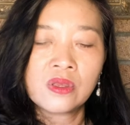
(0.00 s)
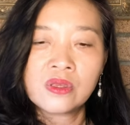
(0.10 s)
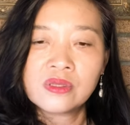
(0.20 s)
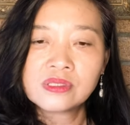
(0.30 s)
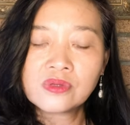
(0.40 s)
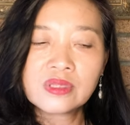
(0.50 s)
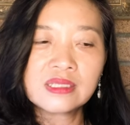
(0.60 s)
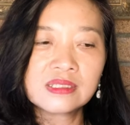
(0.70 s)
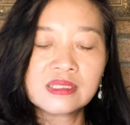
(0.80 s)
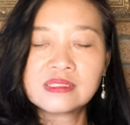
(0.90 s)
So
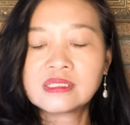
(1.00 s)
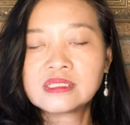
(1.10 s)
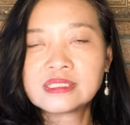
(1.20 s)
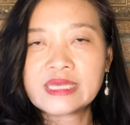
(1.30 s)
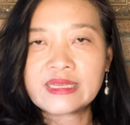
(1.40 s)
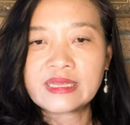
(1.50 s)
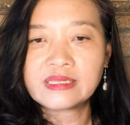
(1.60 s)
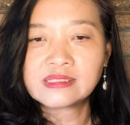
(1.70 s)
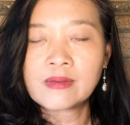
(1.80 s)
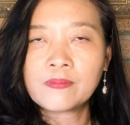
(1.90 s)
this is just an
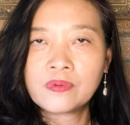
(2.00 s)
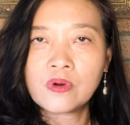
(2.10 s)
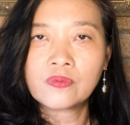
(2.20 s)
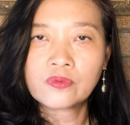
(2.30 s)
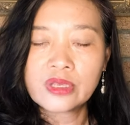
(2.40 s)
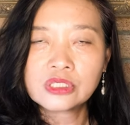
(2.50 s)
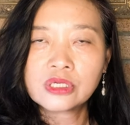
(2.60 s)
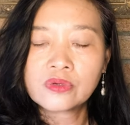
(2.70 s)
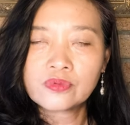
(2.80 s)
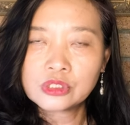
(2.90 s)
example of
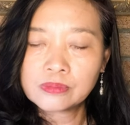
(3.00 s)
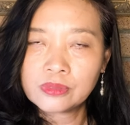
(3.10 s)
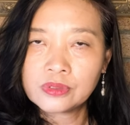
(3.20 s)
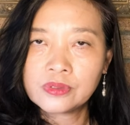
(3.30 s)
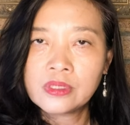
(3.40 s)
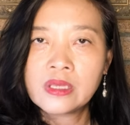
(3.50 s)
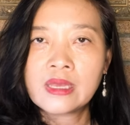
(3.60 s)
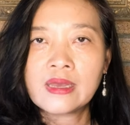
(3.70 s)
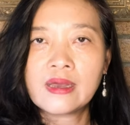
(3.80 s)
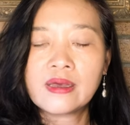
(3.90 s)
Grasha-Riechman
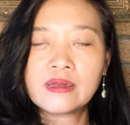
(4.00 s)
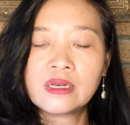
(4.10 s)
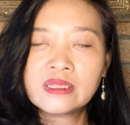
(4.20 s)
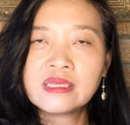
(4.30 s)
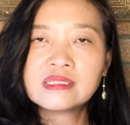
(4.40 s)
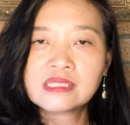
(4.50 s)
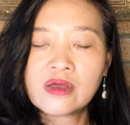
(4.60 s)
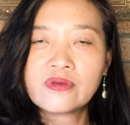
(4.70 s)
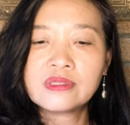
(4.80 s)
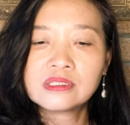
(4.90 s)
learning
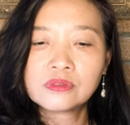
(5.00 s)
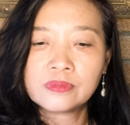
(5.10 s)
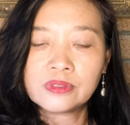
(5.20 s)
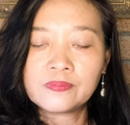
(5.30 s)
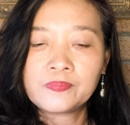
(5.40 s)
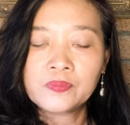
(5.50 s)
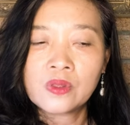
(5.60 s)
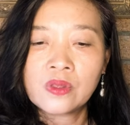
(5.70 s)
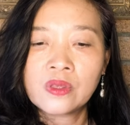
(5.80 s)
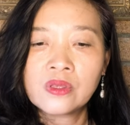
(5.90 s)
style instrument.
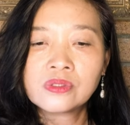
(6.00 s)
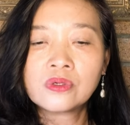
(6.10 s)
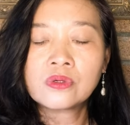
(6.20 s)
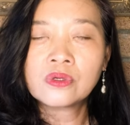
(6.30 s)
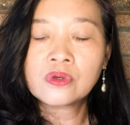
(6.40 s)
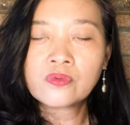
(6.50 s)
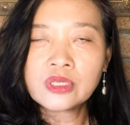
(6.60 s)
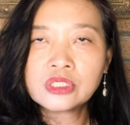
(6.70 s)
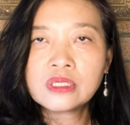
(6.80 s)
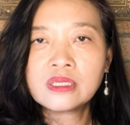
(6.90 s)
So
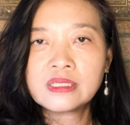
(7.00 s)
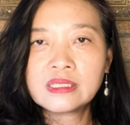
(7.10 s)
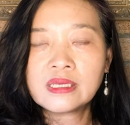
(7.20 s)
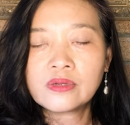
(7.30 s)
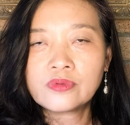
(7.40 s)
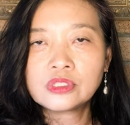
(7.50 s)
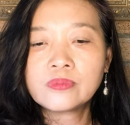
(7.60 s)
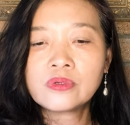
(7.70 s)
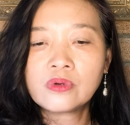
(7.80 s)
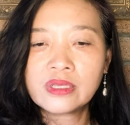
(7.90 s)

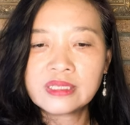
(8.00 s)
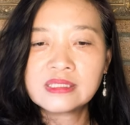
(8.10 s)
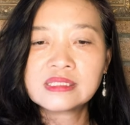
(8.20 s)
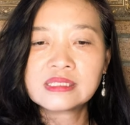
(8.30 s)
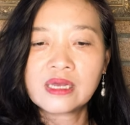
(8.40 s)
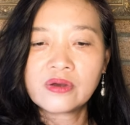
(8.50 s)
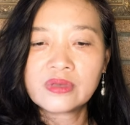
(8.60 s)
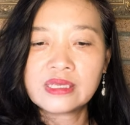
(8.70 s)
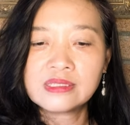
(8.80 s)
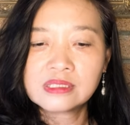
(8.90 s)
Grasha-Riechman learning style
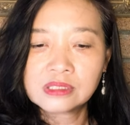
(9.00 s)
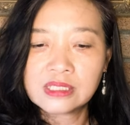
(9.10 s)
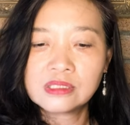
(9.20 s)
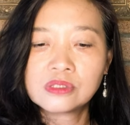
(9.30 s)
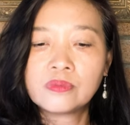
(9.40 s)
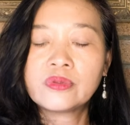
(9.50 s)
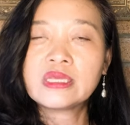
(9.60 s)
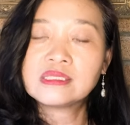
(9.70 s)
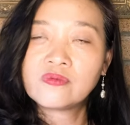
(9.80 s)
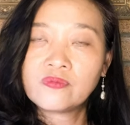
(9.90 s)
instrument
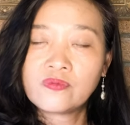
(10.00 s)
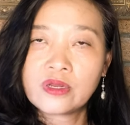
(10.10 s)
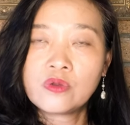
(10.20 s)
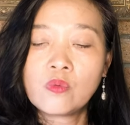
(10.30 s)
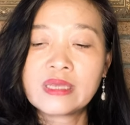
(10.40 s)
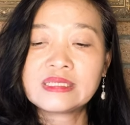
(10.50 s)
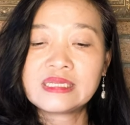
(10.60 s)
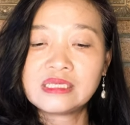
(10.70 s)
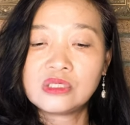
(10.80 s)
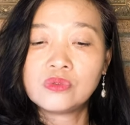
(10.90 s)
is very
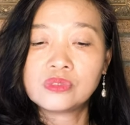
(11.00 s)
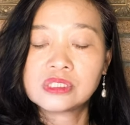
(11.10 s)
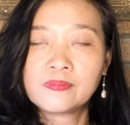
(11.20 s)
widely used,